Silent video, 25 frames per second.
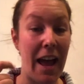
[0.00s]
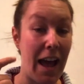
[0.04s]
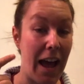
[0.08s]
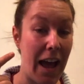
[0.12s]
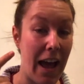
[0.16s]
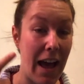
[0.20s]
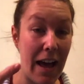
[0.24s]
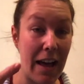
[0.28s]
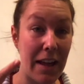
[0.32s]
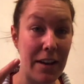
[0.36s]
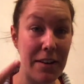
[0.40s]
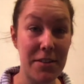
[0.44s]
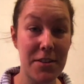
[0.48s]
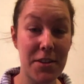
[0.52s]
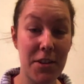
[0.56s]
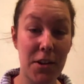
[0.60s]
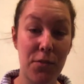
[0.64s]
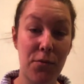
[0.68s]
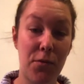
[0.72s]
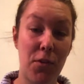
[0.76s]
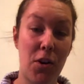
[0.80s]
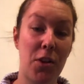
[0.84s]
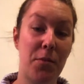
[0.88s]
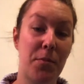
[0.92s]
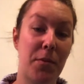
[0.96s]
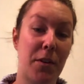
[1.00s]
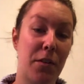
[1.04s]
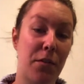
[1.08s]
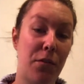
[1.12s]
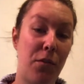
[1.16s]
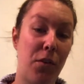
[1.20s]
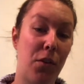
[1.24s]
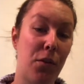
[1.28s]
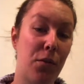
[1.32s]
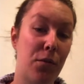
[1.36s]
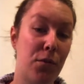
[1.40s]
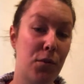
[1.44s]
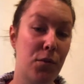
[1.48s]
and aroma for
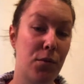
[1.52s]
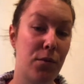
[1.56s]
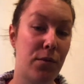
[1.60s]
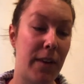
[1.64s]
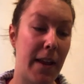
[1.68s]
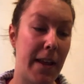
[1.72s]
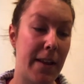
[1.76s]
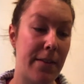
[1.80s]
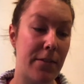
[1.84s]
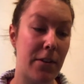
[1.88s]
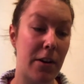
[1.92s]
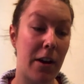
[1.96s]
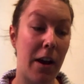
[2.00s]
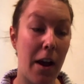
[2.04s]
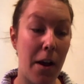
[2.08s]
the full flavour.